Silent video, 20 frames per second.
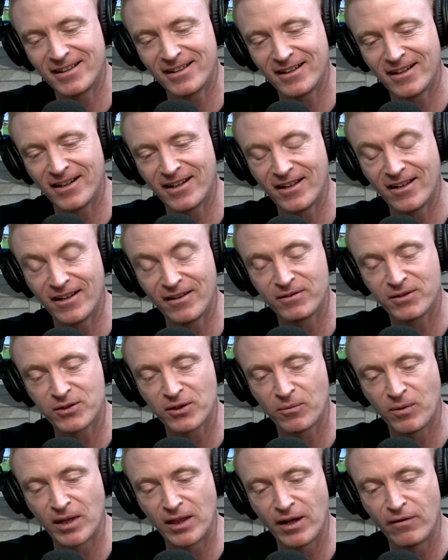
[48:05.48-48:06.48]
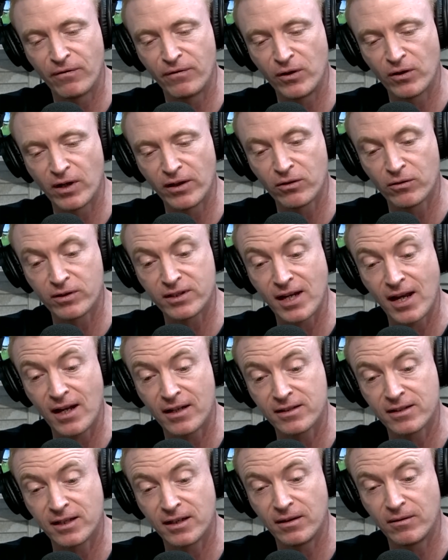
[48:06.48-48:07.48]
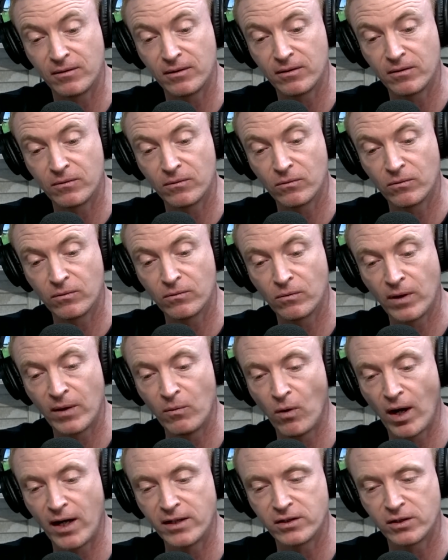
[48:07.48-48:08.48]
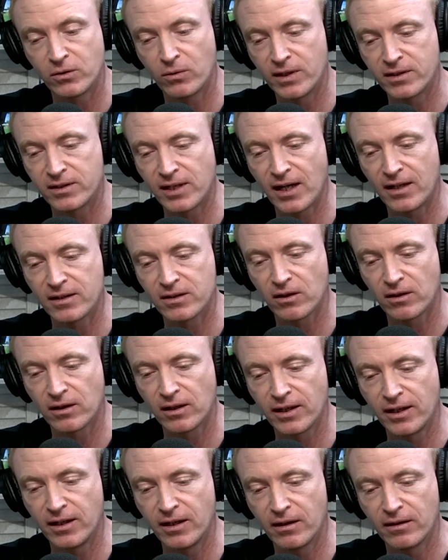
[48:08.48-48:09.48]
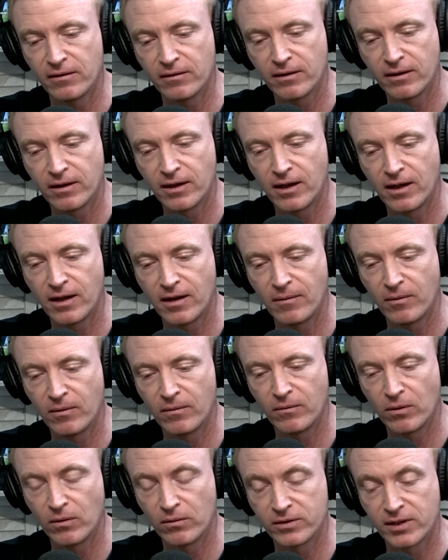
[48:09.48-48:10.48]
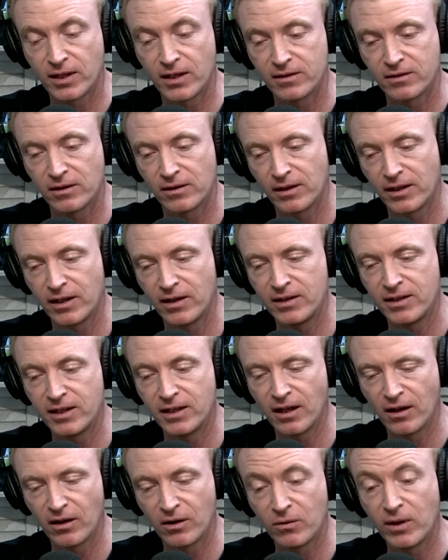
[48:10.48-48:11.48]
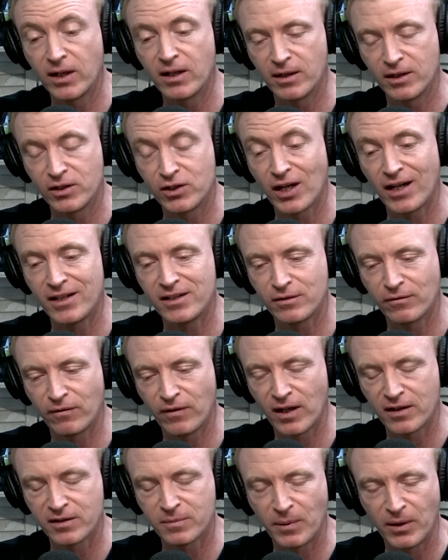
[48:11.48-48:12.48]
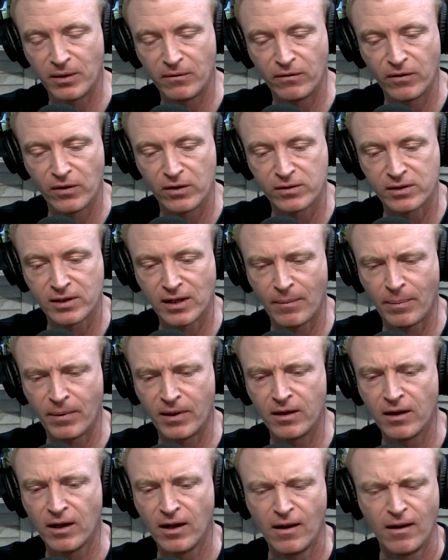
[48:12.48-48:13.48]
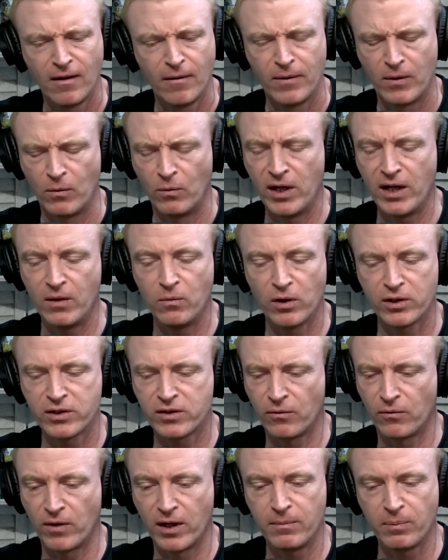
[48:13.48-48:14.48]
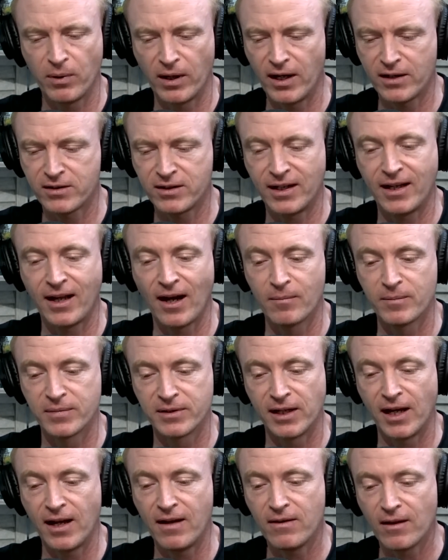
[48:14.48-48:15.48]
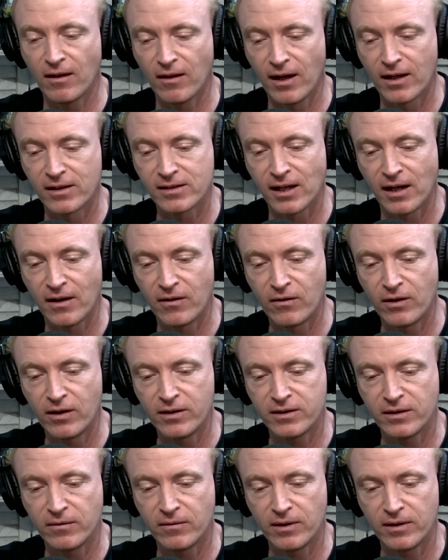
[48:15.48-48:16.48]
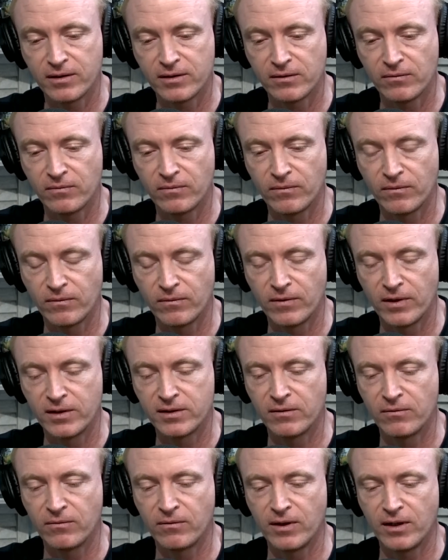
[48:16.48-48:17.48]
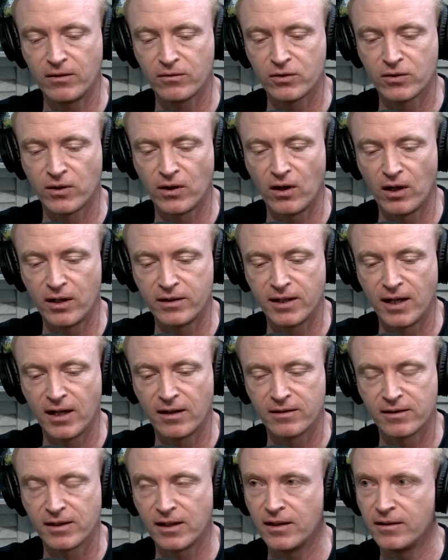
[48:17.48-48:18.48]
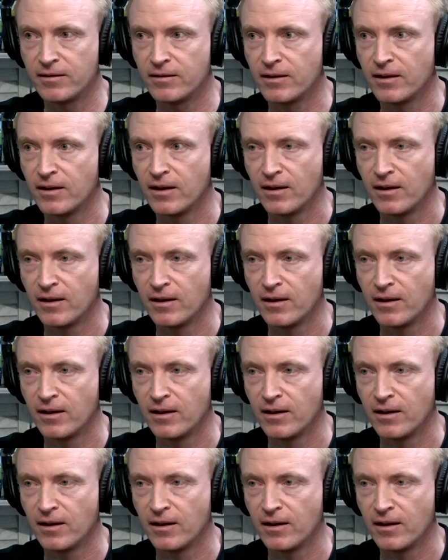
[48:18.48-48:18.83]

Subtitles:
I sort of went left field. I thought Townsend went way too quick, sat outside leader. It didn't go quick. It had chased a fast speed first up, and weird. Watch the replay. It actually comes again the last 100. It's a real try, Townsend.